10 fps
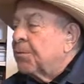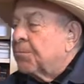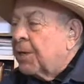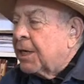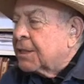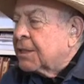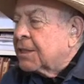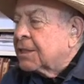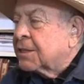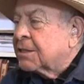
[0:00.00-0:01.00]
But back
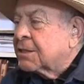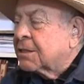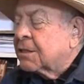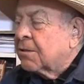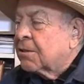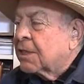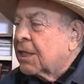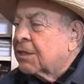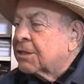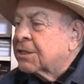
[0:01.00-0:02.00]
to this
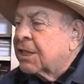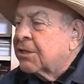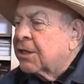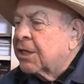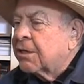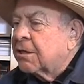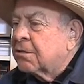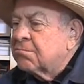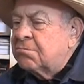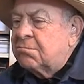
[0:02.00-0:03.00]
old house down
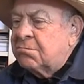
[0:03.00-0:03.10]
here,